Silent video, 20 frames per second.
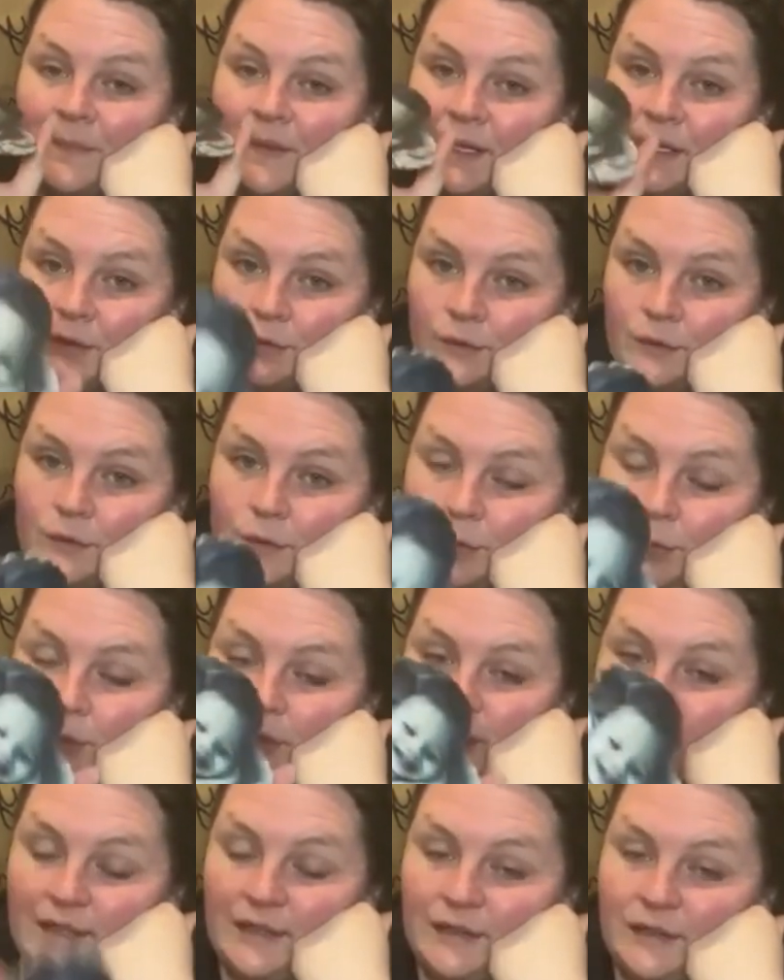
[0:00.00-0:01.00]
YouTube or
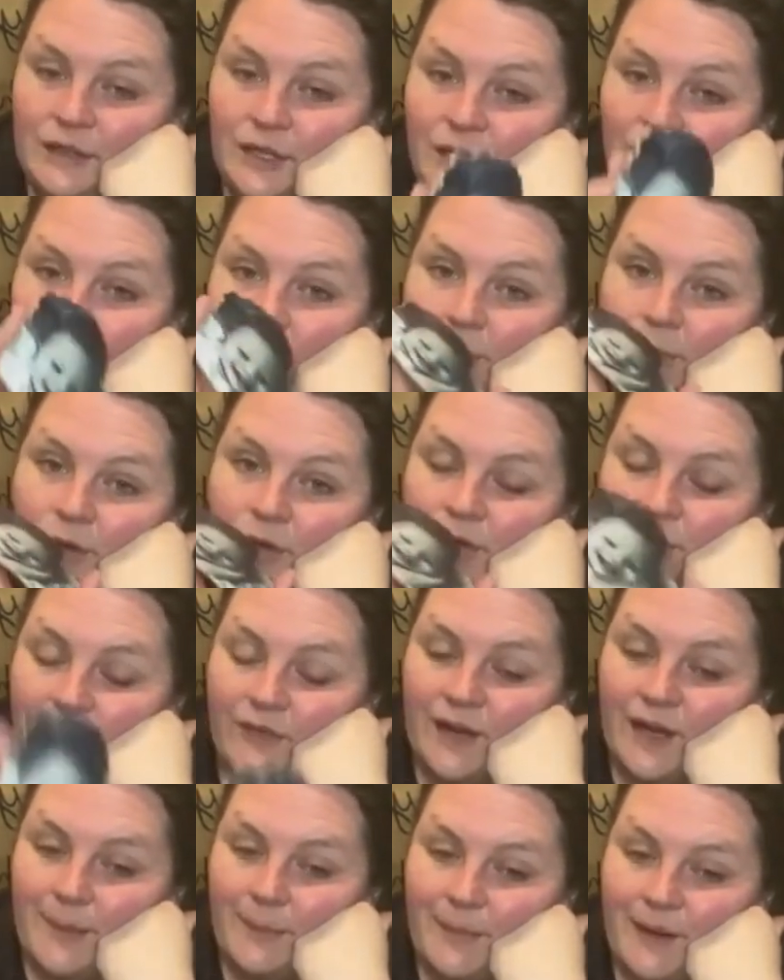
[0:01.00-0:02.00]
Instagram, go
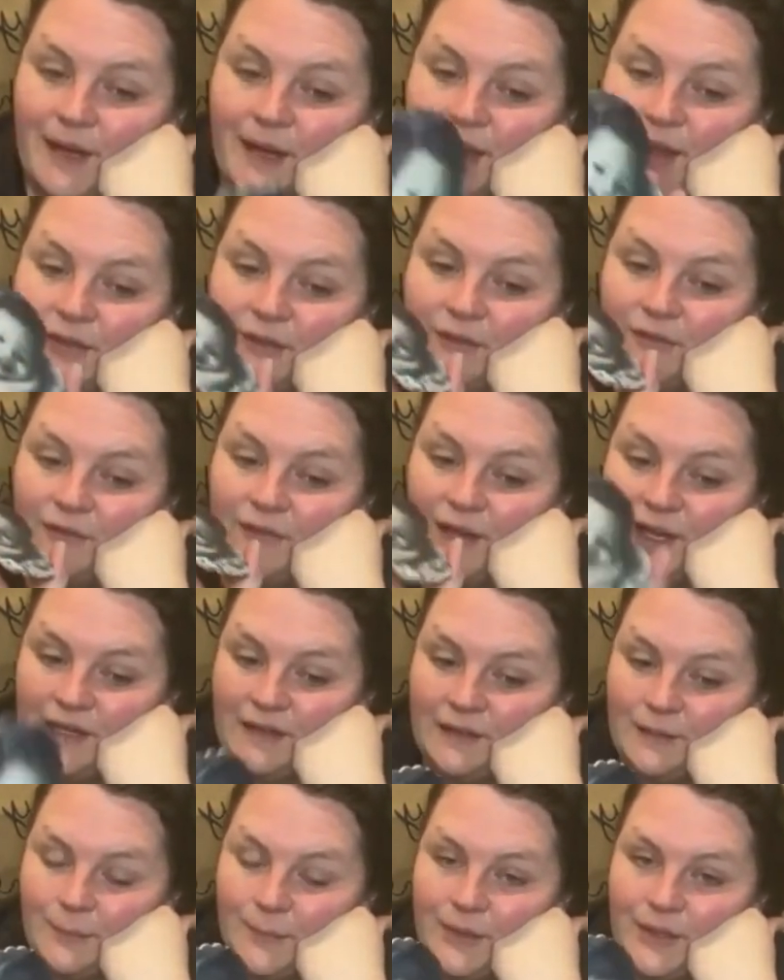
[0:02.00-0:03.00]
find me on
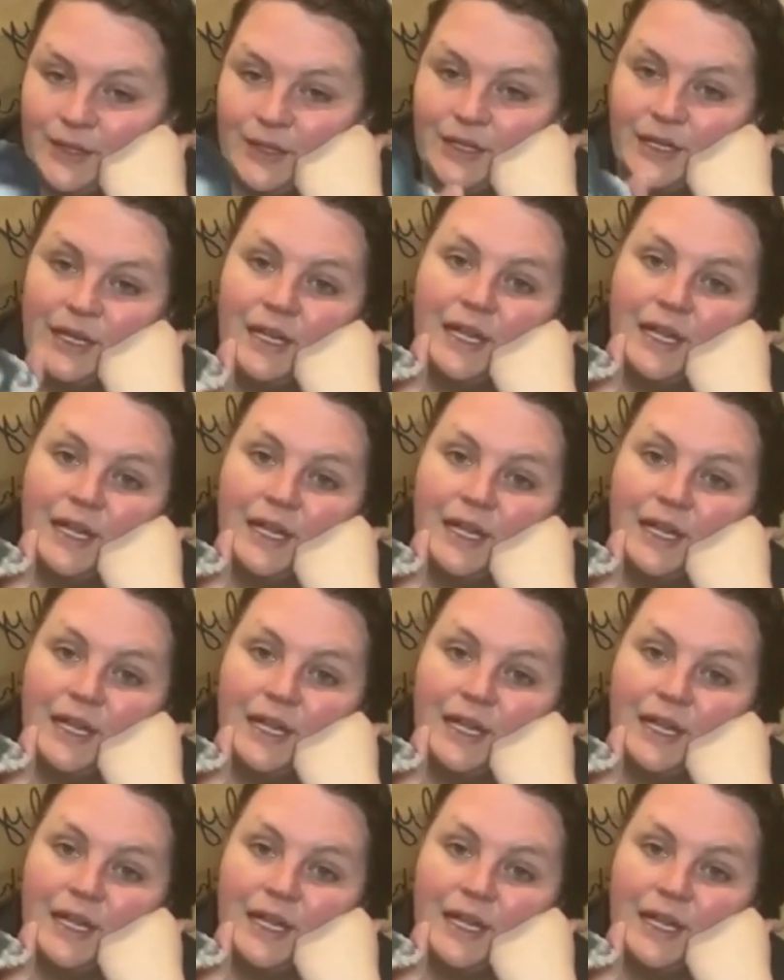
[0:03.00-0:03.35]
Facebook.